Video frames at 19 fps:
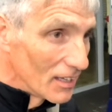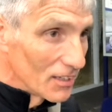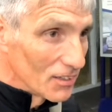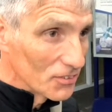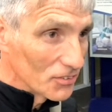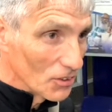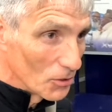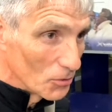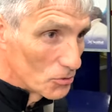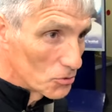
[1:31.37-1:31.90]

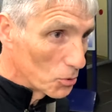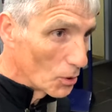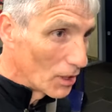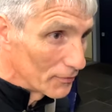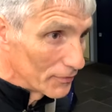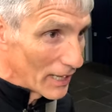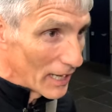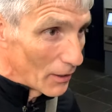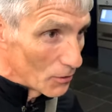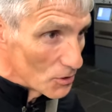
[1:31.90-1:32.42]
So
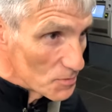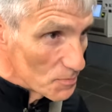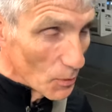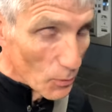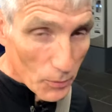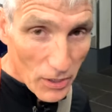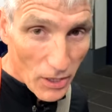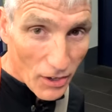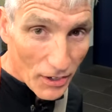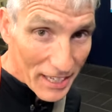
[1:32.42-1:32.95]
12 hours, but
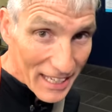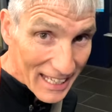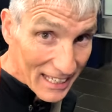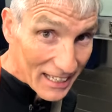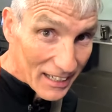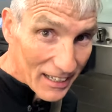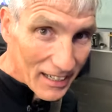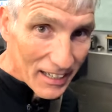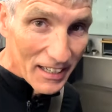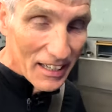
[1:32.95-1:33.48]
we are here